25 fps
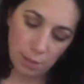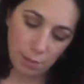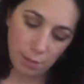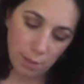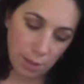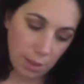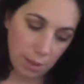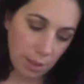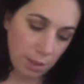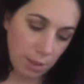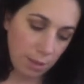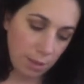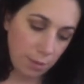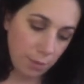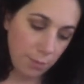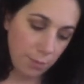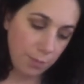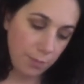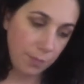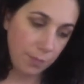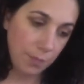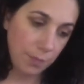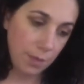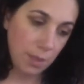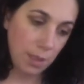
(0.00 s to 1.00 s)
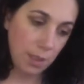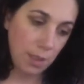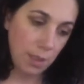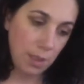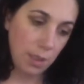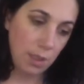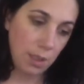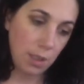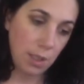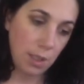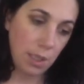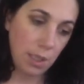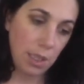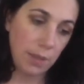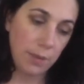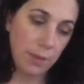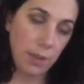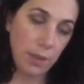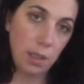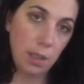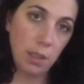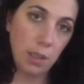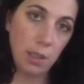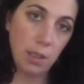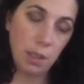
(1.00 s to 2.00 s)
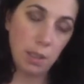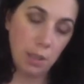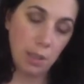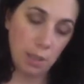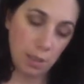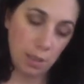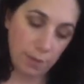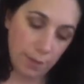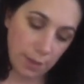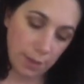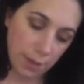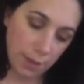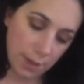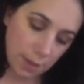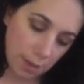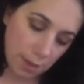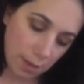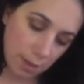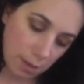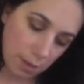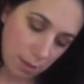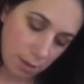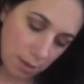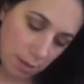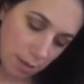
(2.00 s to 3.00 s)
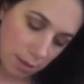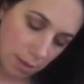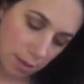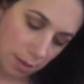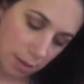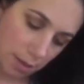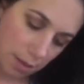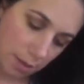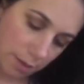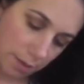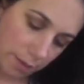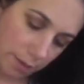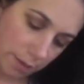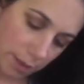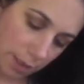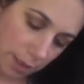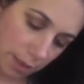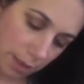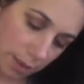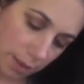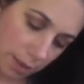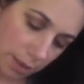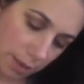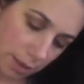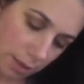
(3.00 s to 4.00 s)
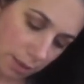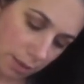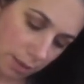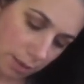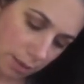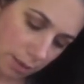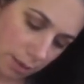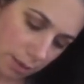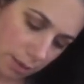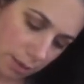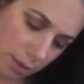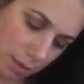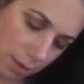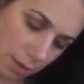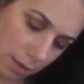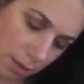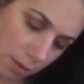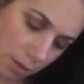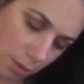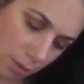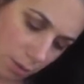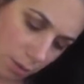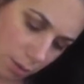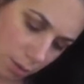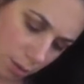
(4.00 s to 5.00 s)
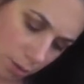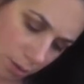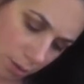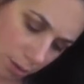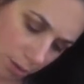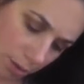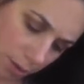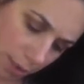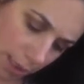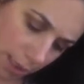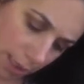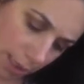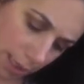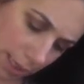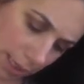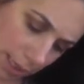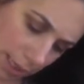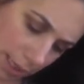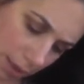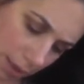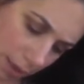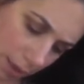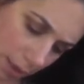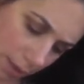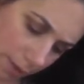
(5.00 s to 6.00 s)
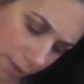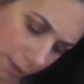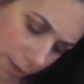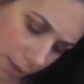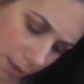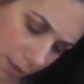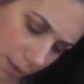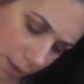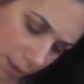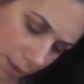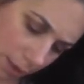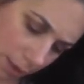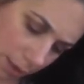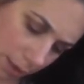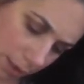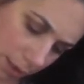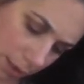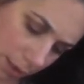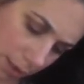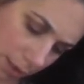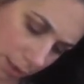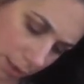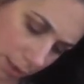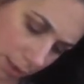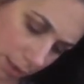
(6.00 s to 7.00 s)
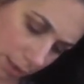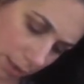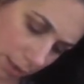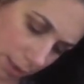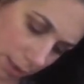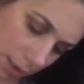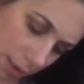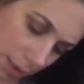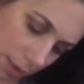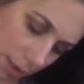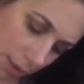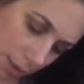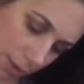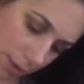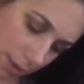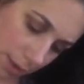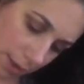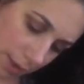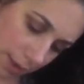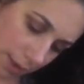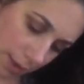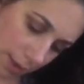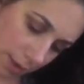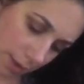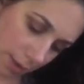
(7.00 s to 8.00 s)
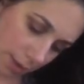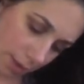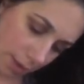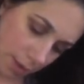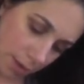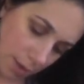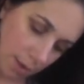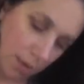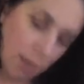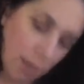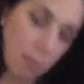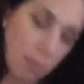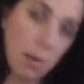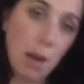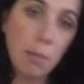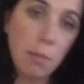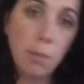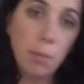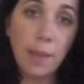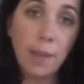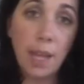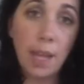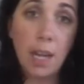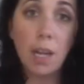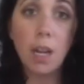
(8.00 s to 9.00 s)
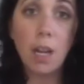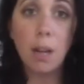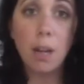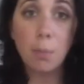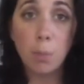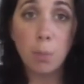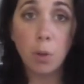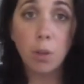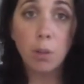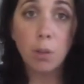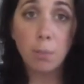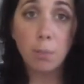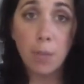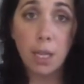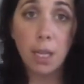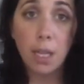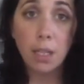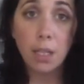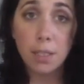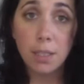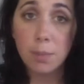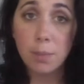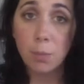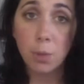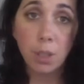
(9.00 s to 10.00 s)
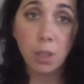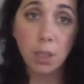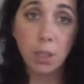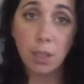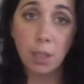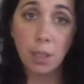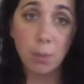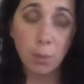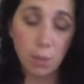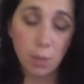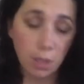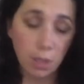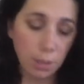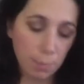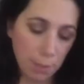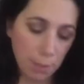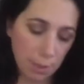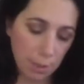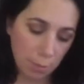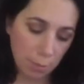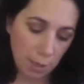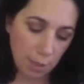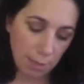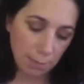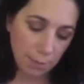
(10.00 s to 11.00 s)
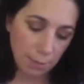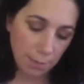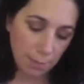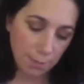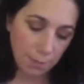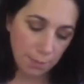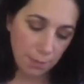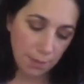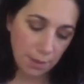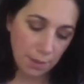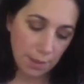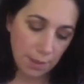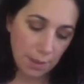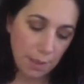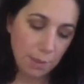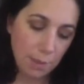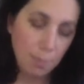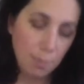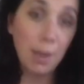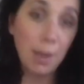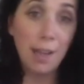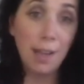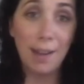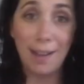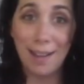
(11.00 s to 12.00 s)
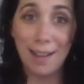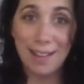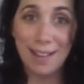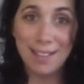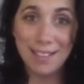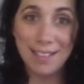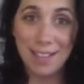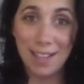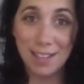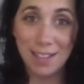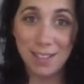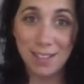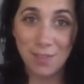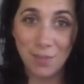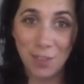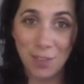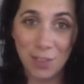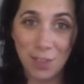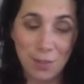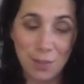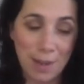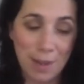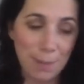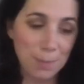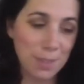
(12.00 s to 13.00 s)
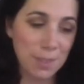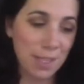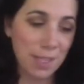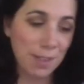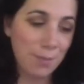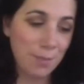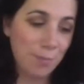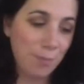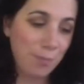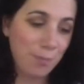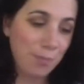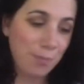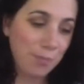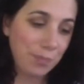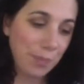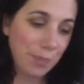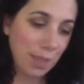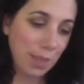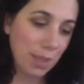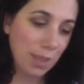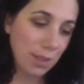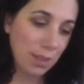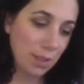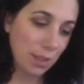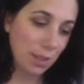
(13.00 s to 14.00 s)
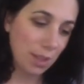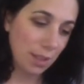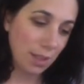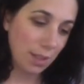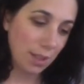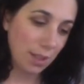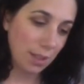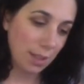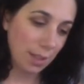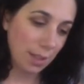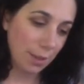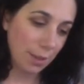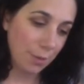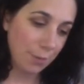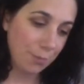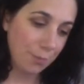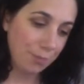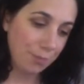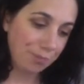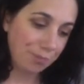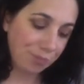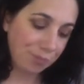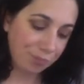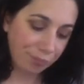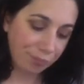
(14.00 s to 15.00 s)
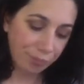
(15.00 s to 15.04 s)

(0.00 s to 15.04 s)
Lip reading: There we go. You can even, if you got the corner that you can't get off, you can just use the scissor. Probably had I not broken my nail this morning, that wouldn't have been a problem. But I had to get some fresh wraps on. So there you go.